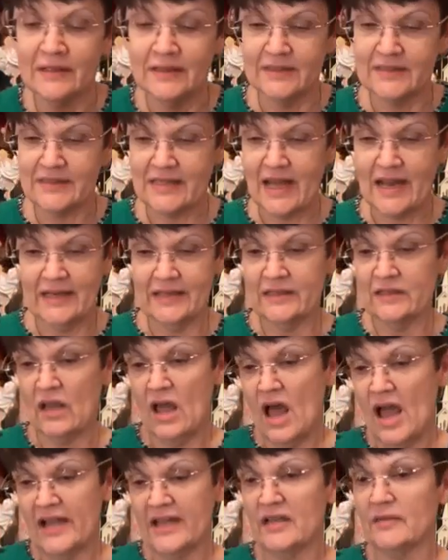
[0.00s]
because I didn't
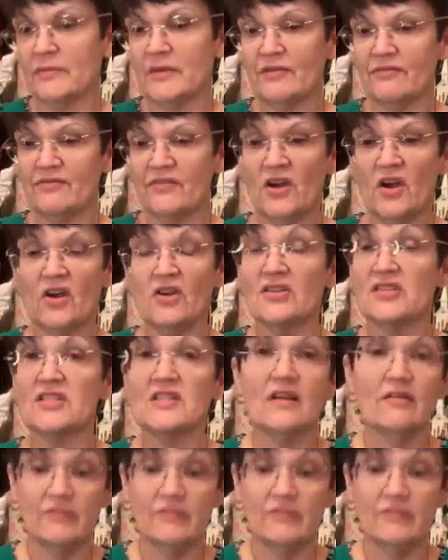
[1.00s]
like them at first.